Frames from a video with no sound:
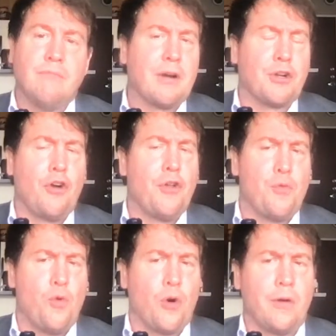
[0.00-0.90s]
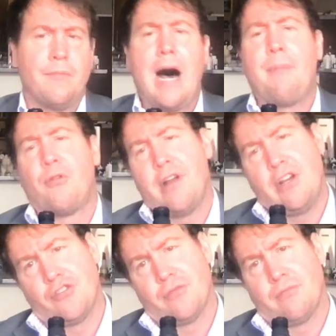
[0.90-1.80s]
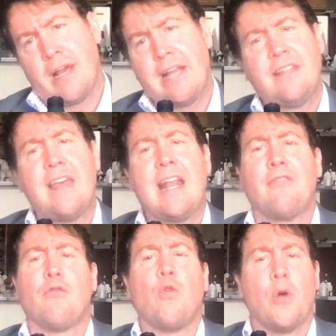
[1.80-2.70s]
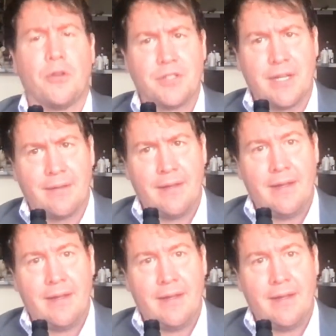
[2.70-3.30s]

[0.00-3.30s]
I'm not going to call it a war, operation, and I did that out of loyalty.